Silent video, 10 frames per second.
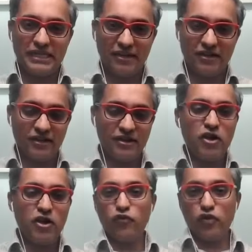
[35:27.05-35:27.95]
taken
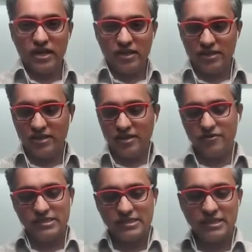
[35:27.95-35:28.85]
for any
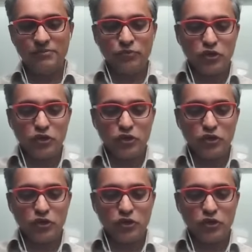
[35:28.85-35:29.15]
reason,